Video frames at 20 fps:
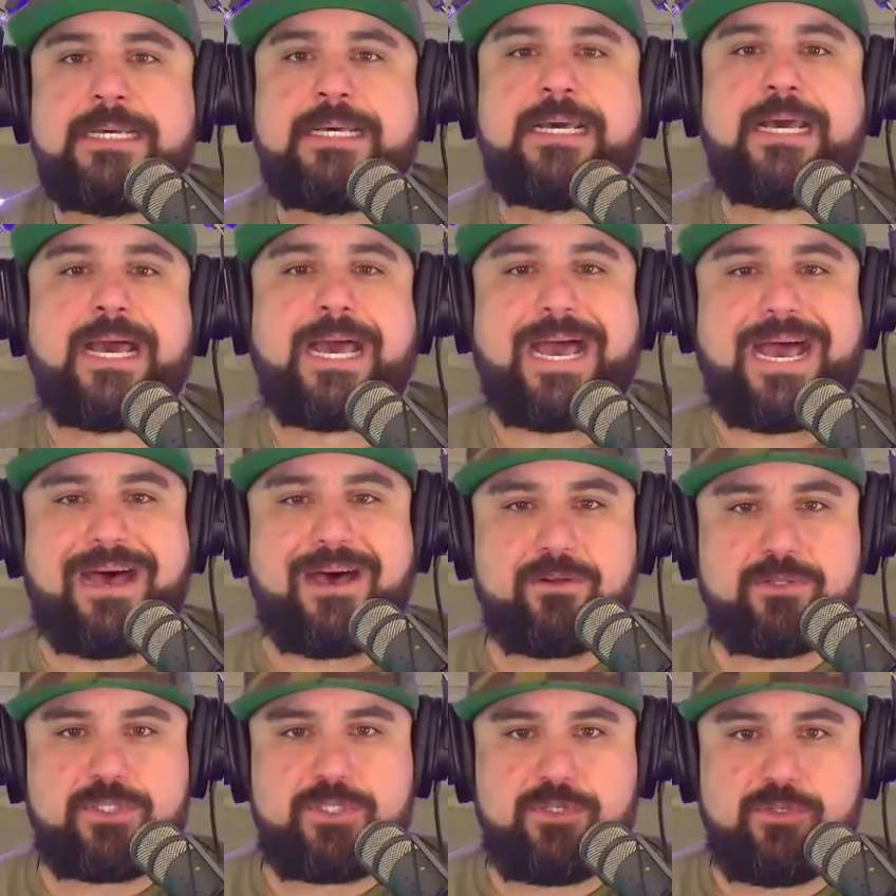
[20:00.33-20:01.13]

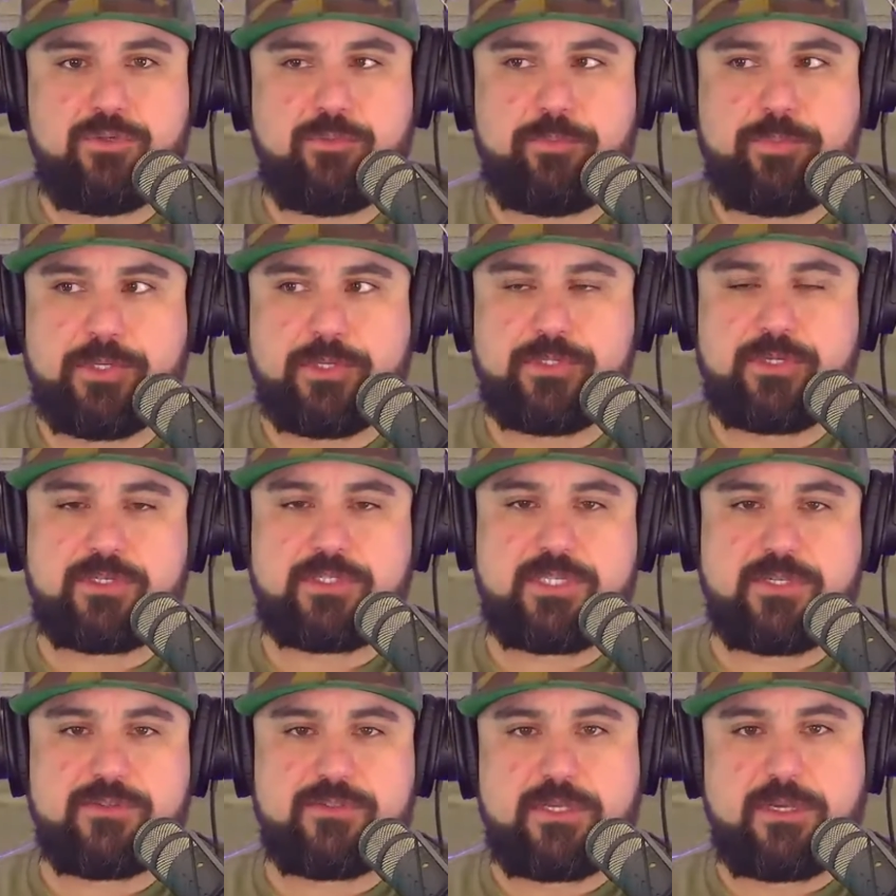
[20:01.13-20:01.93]
how to build
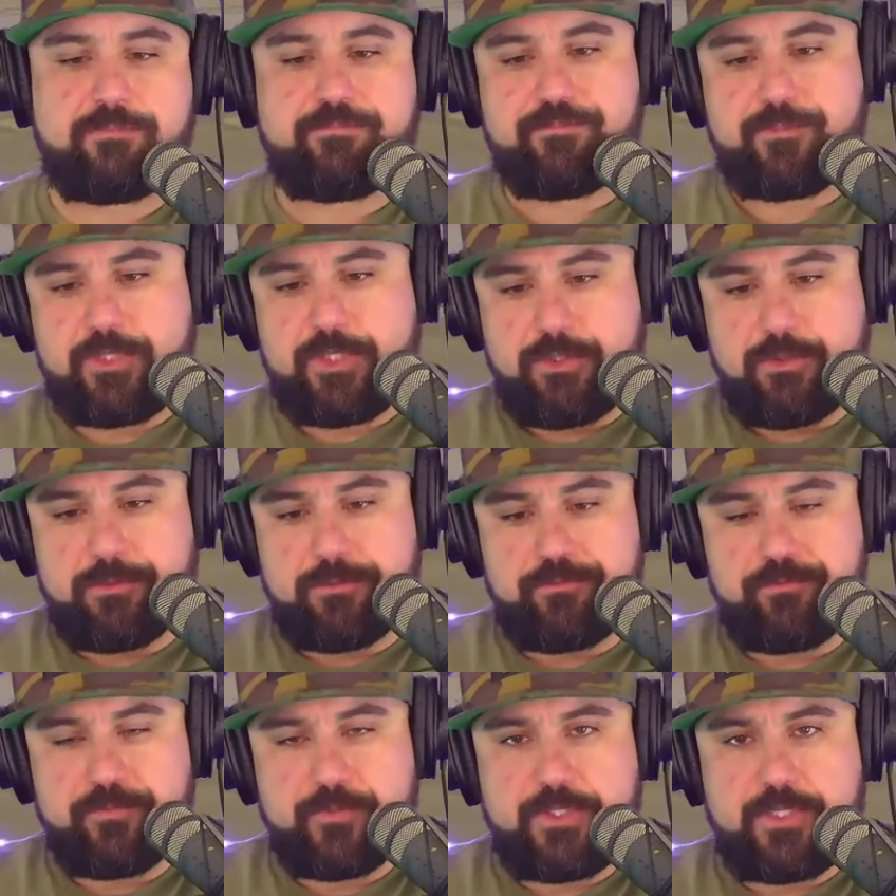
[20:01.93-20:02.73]
ourselves up to
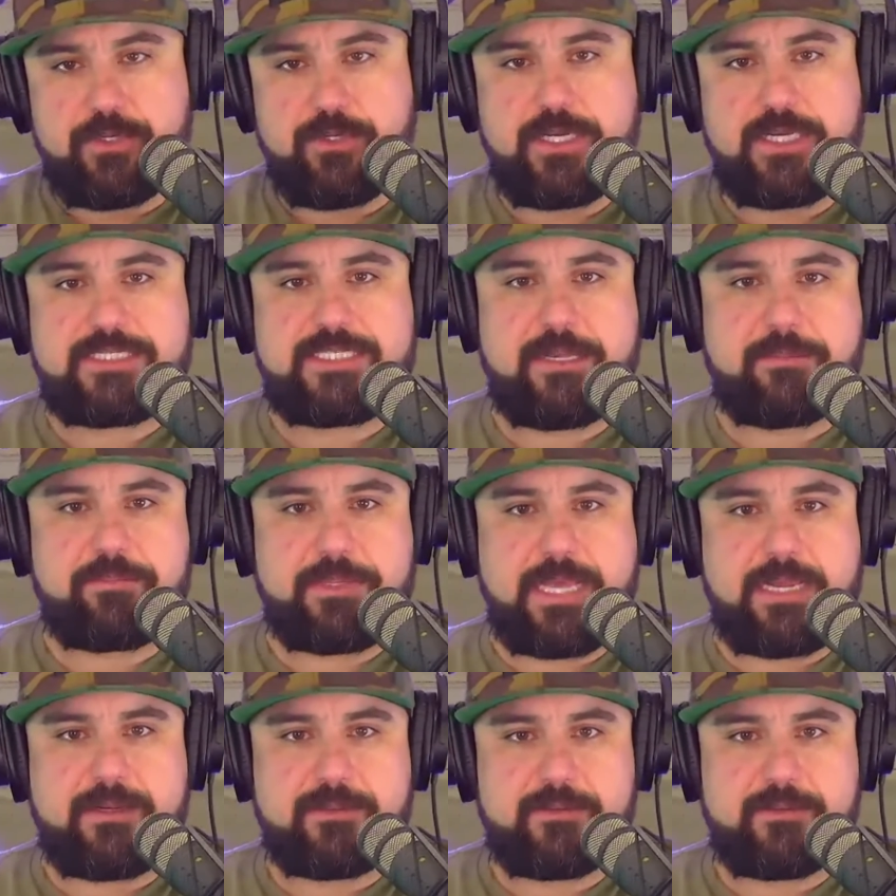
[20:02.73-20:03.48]
accept that